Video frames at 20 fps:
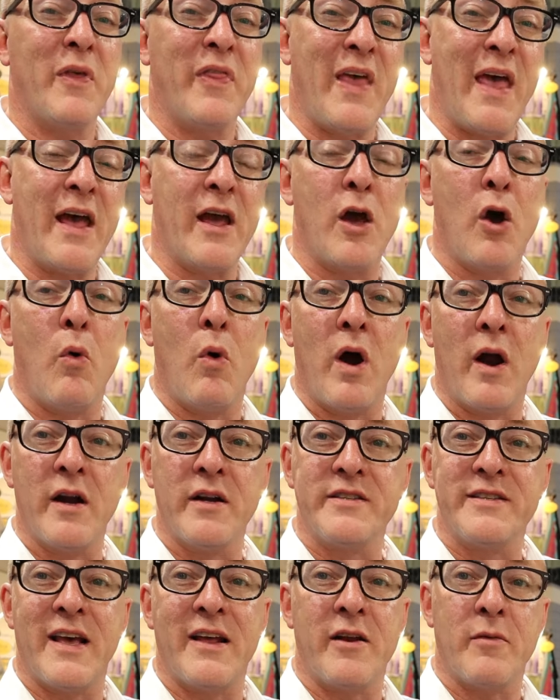with Echo
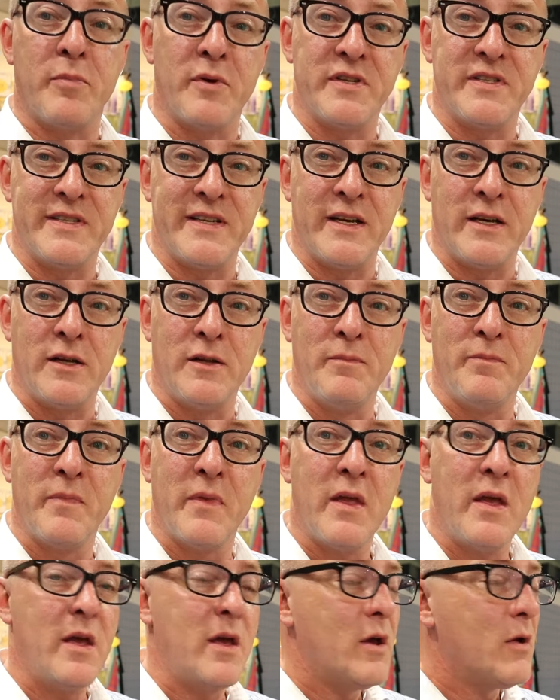Arts out of Brazil
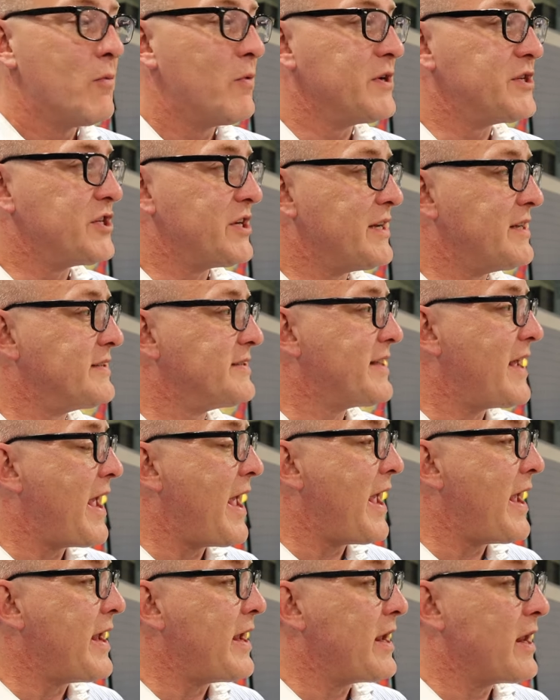which is
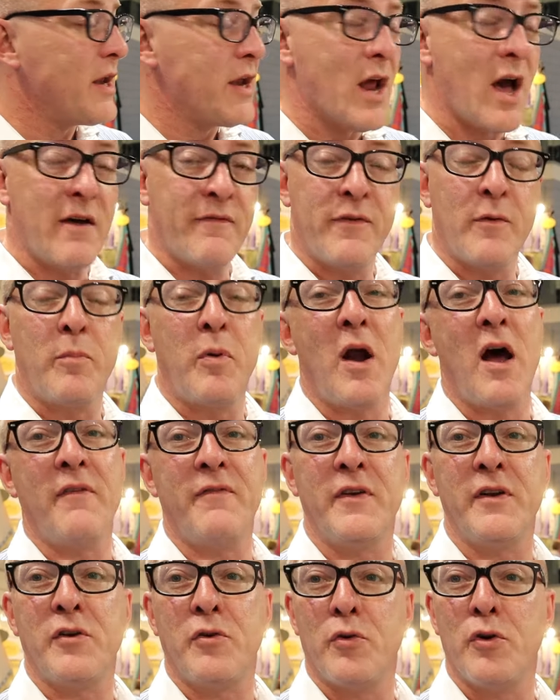a not for
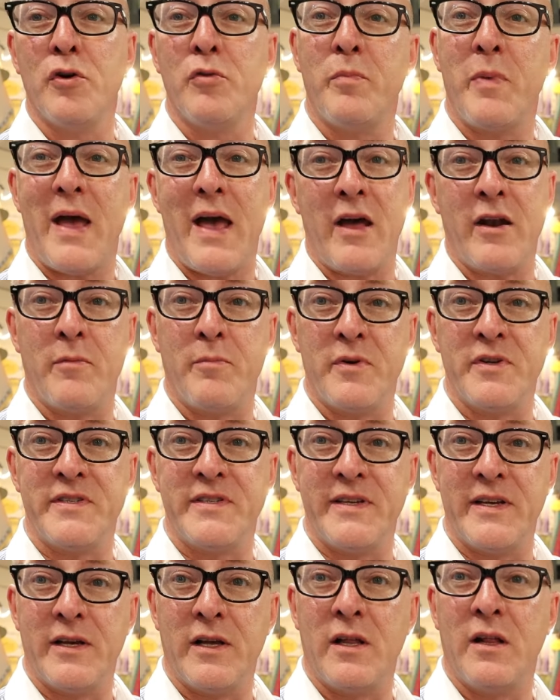profit group out of
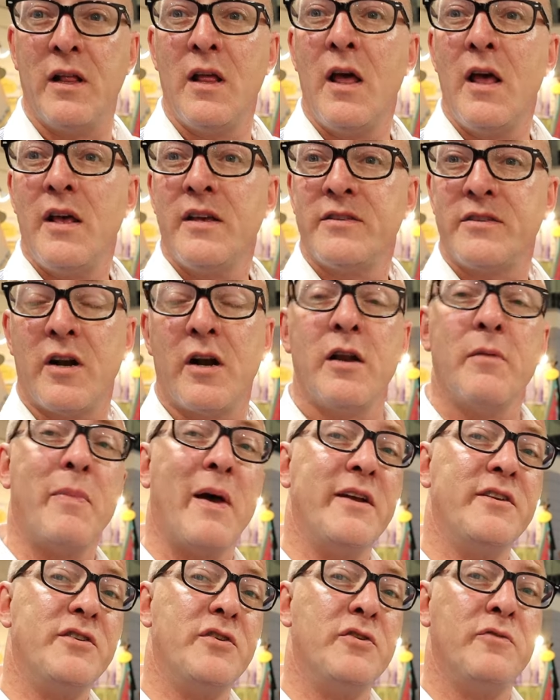Brazil, started
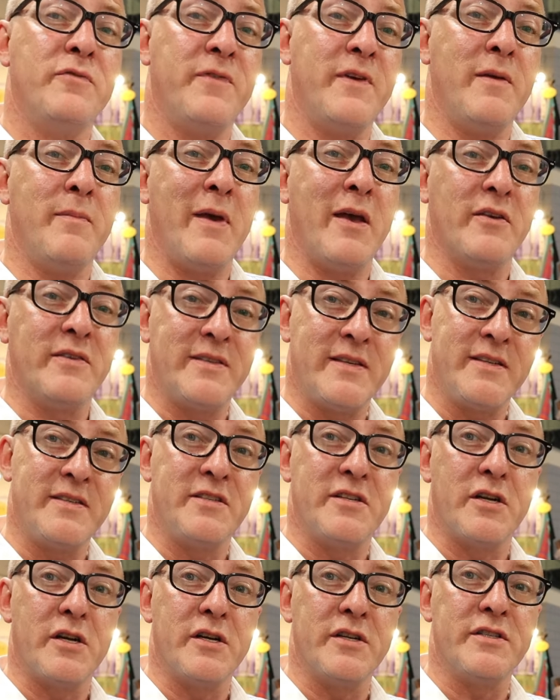by two female
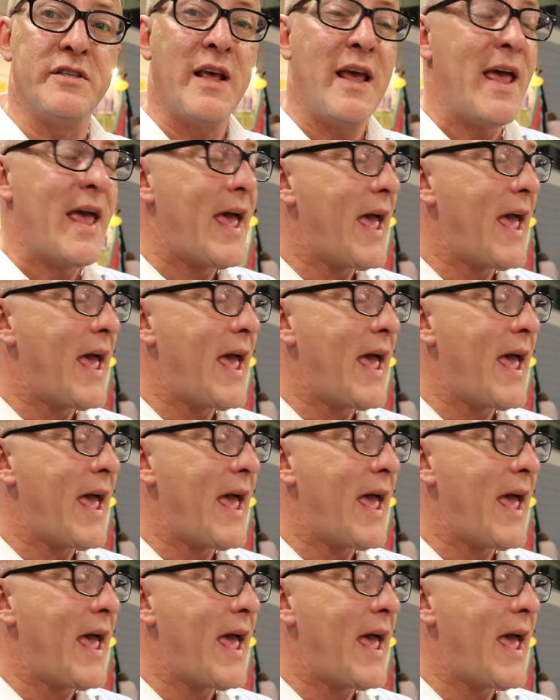sisters.